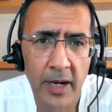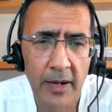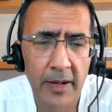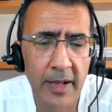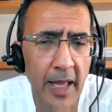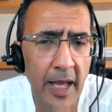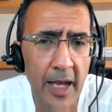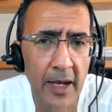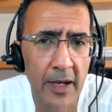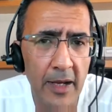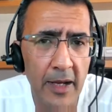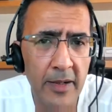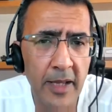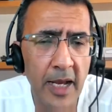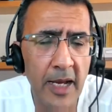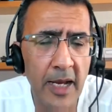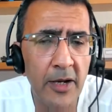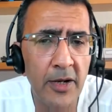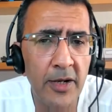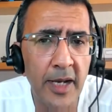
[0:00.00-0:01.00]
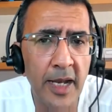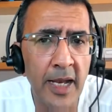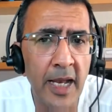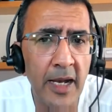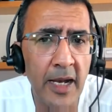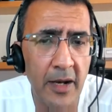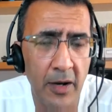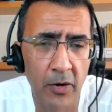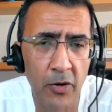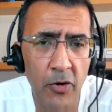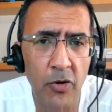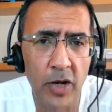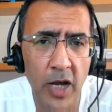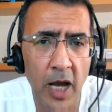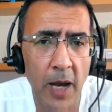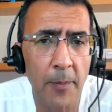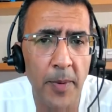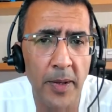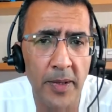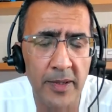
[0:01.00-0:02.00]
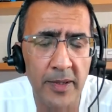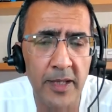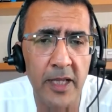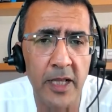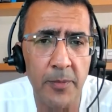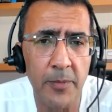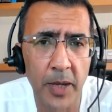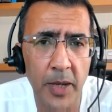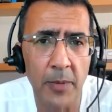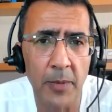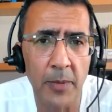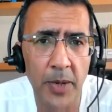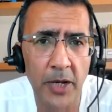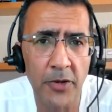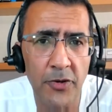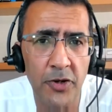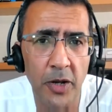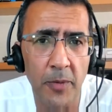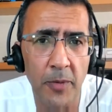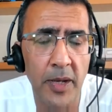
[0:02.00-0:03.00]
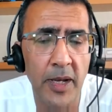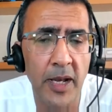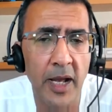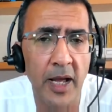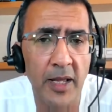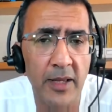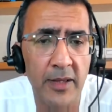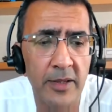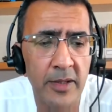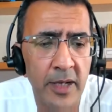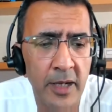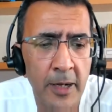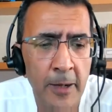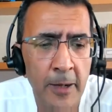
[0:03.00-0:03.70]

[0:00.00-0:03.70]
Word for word: that they didn't look up and see the bigger picture because